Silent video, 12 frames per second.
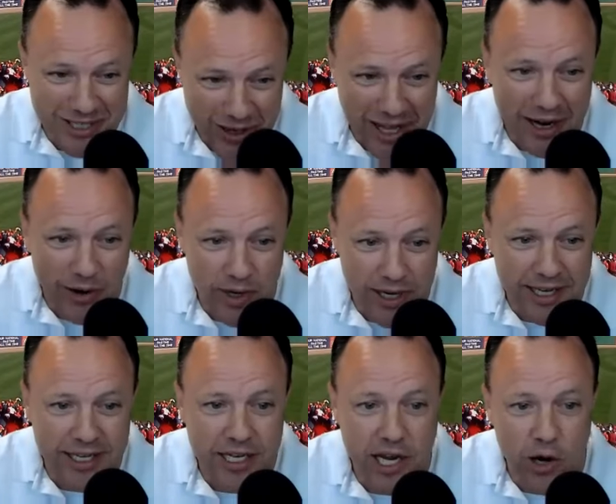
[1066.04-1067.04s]
Coaching so like them. We need
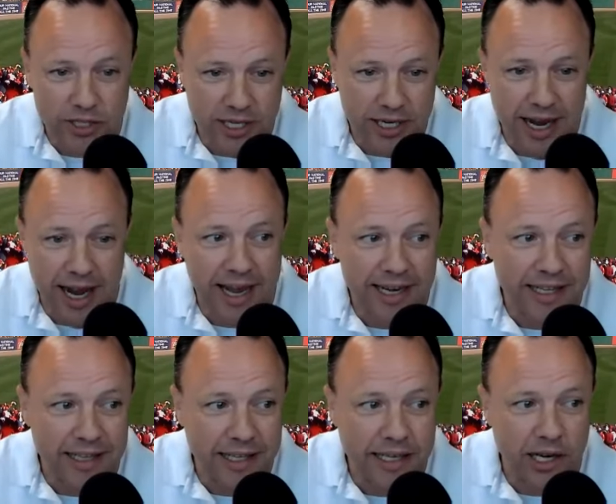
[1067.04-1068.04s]
that's to coach right. and guide
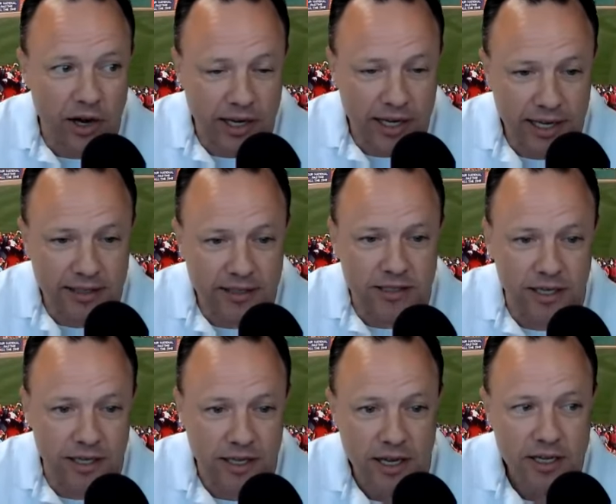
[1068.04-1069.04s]
and lead our yes. kids to,
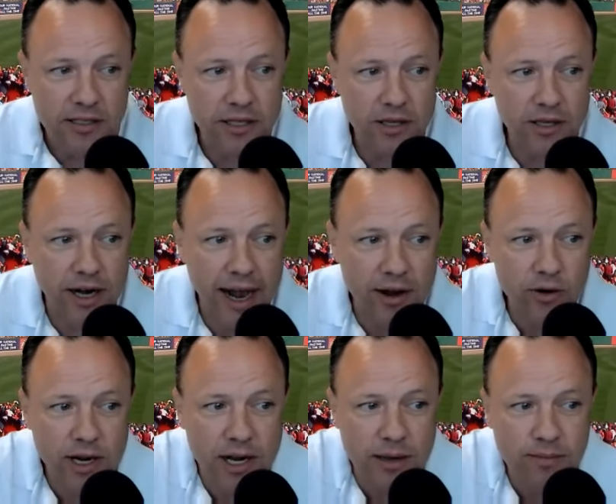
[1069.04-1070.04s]
to good
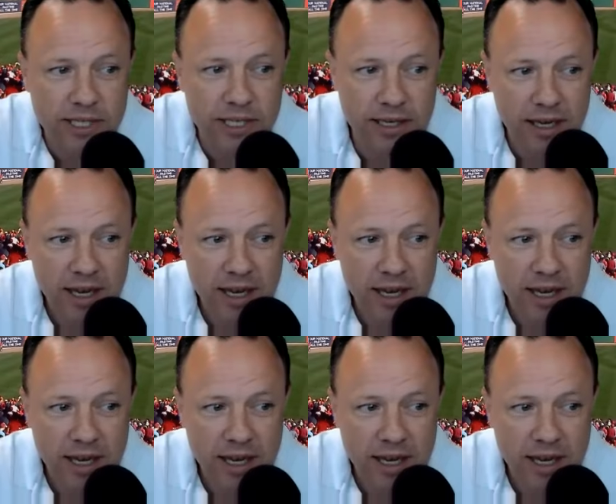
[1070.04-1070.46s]
outcomes and,